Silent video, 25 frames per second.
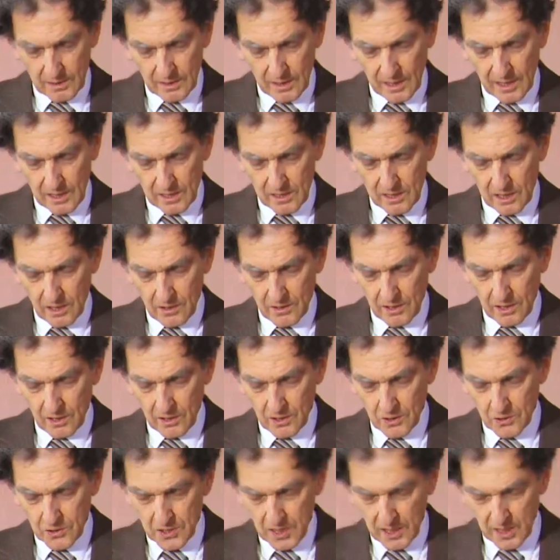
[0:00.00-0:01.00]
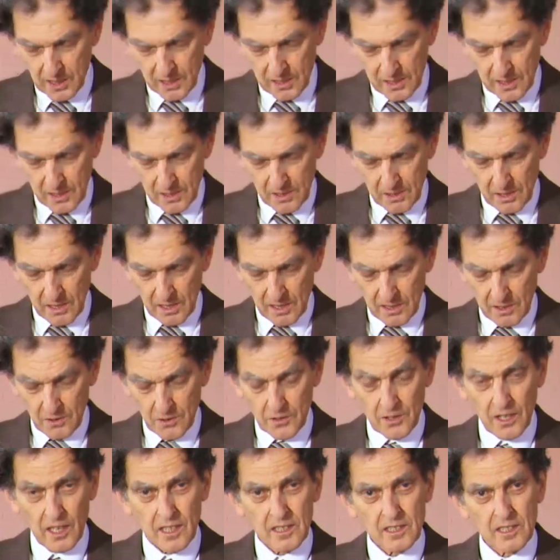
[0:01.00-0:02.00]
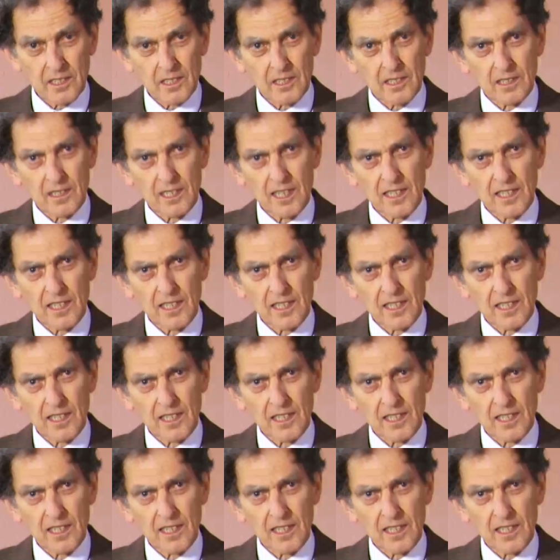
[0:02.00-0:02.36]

Antonio Guterres, the United